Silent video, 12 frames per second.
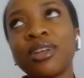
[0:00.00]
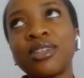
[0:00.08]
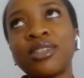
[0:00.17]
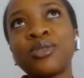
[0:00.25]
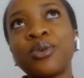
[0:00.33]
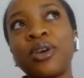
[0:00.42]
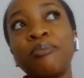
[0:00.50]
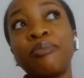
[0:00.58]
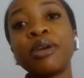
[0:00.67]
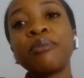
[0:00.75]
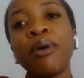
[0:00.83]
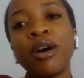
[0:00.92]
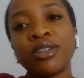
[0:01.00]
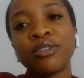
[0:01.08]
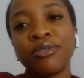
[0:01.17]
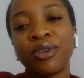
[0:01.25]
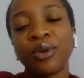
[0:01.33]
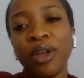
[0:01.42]
So a big part
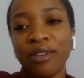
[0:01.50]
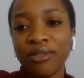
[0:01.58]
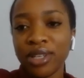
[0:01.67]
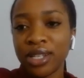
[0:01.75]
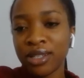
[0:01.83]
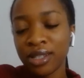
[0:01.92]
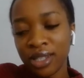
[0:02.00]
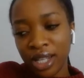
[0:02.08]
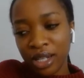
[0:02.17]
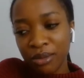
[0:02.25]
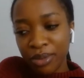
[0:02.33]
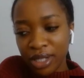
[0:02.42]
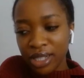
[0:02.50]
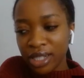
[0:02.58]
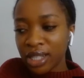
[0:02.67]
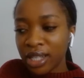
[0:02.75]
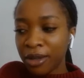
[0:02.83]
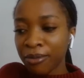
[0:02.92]
of Flo Haven is
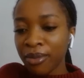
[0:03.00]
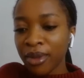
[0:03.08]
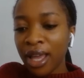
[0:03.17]
sustainability.